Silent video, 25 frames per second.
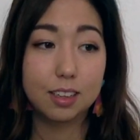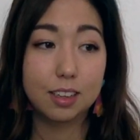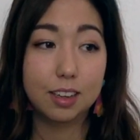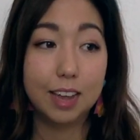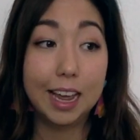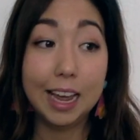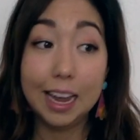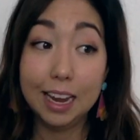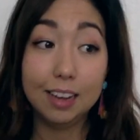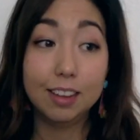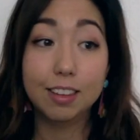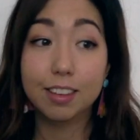
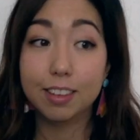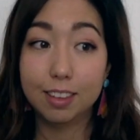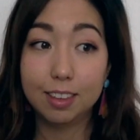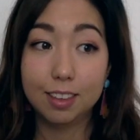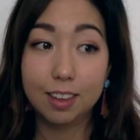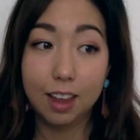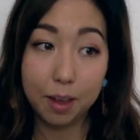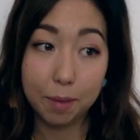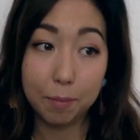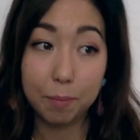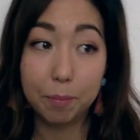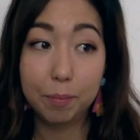ate
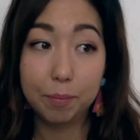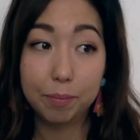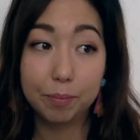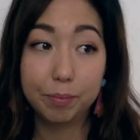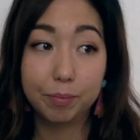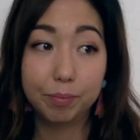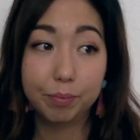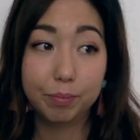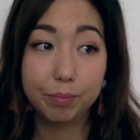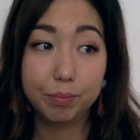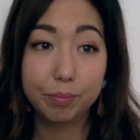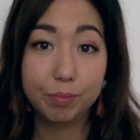them.
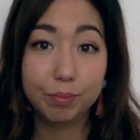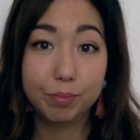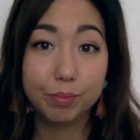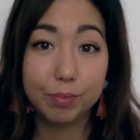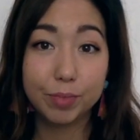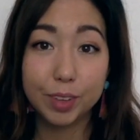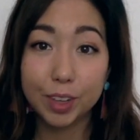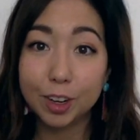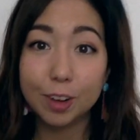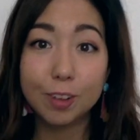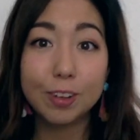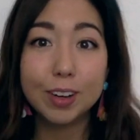
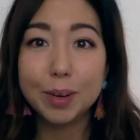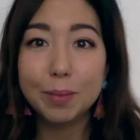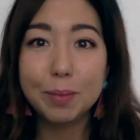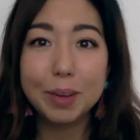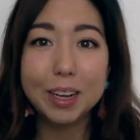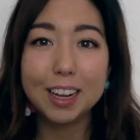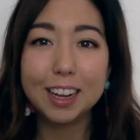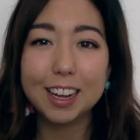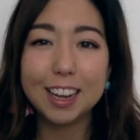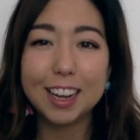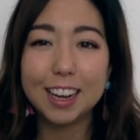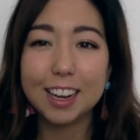You know what I
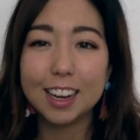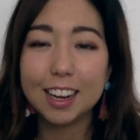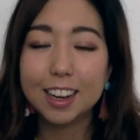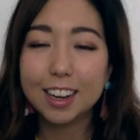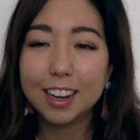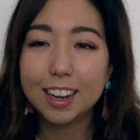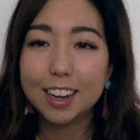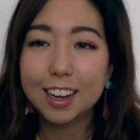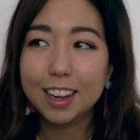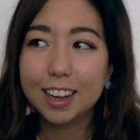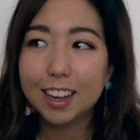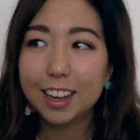mean? Like
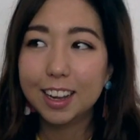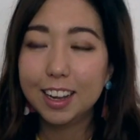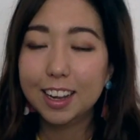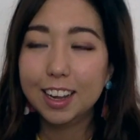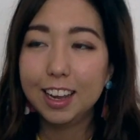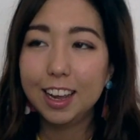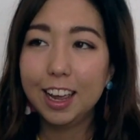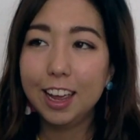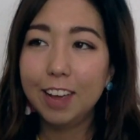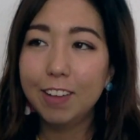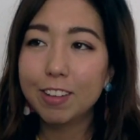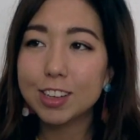
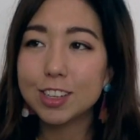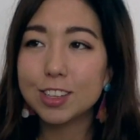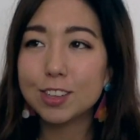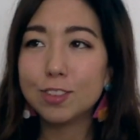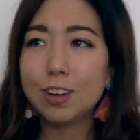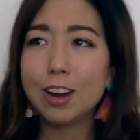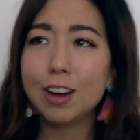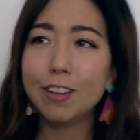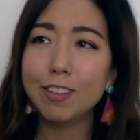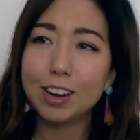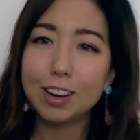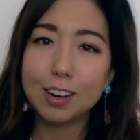it was
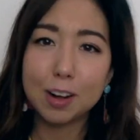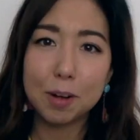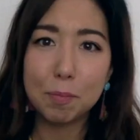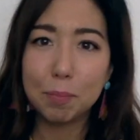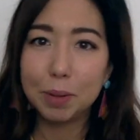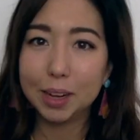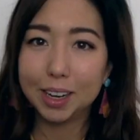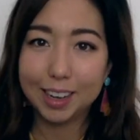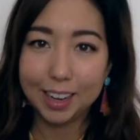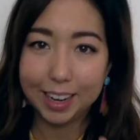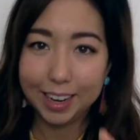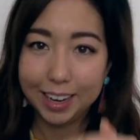very
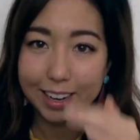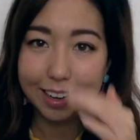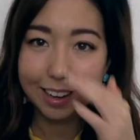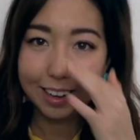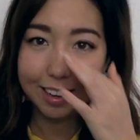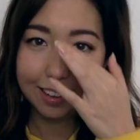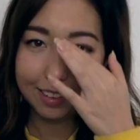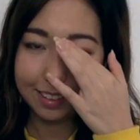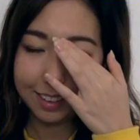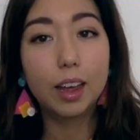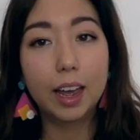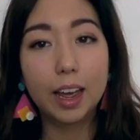
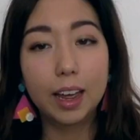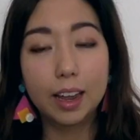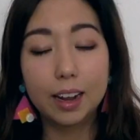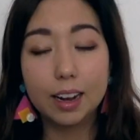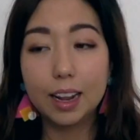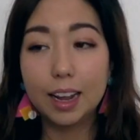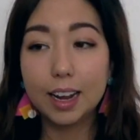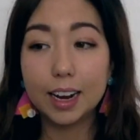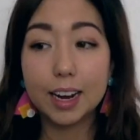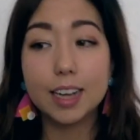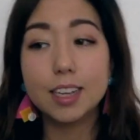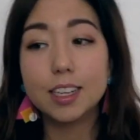complicated, and
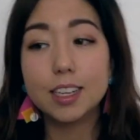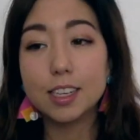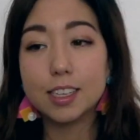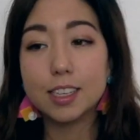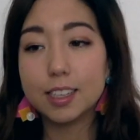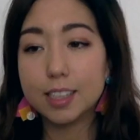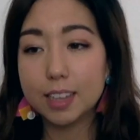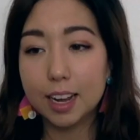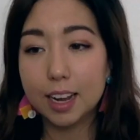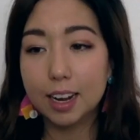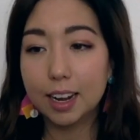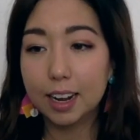like I just
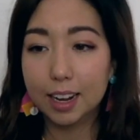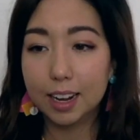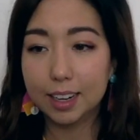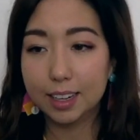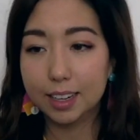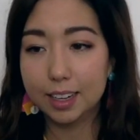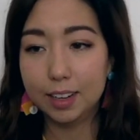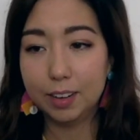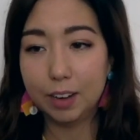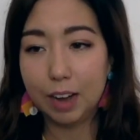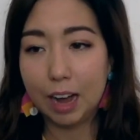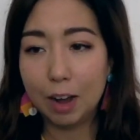said,
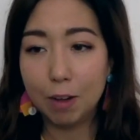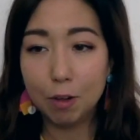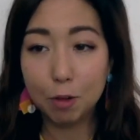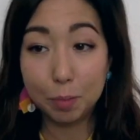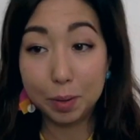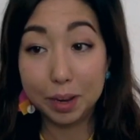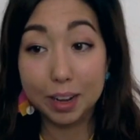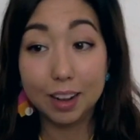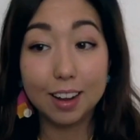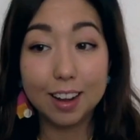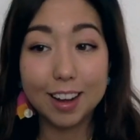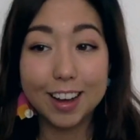like I would
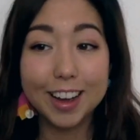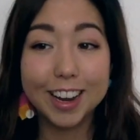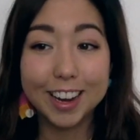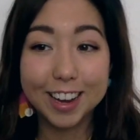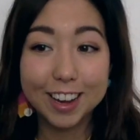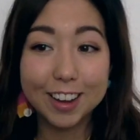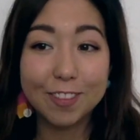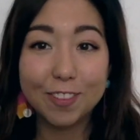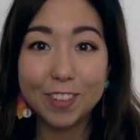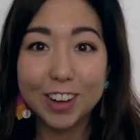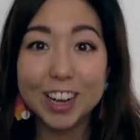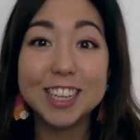be lying
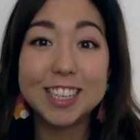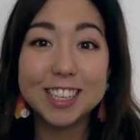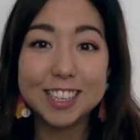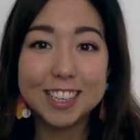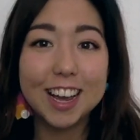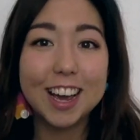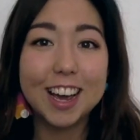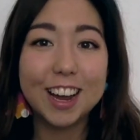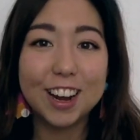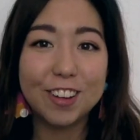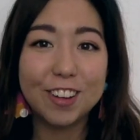if I said